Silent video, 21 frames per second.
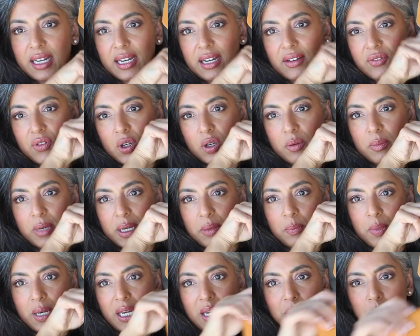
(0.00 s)
have all my
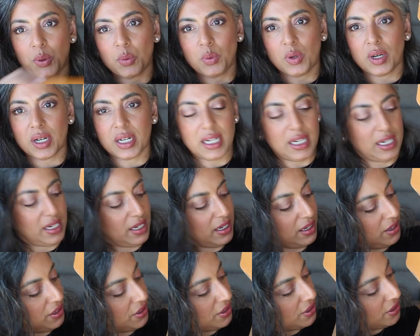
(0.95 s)
paperwork
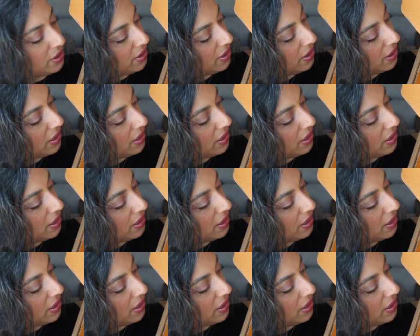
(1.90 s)
here.